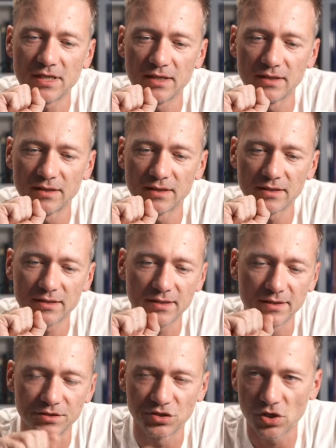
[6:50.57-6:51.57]
can
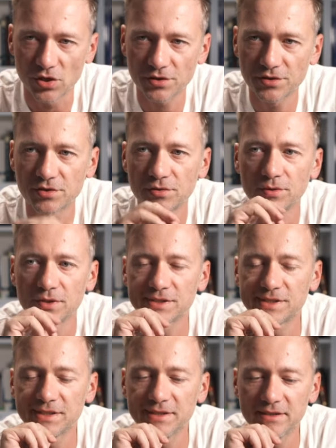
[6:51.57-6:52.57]
kind of dart
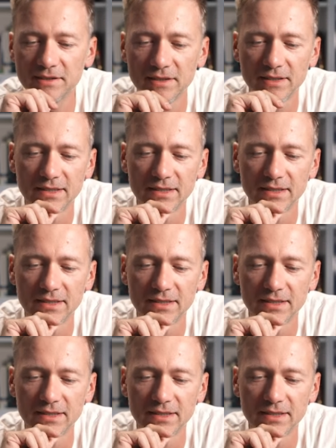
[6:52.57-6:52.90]
towards it.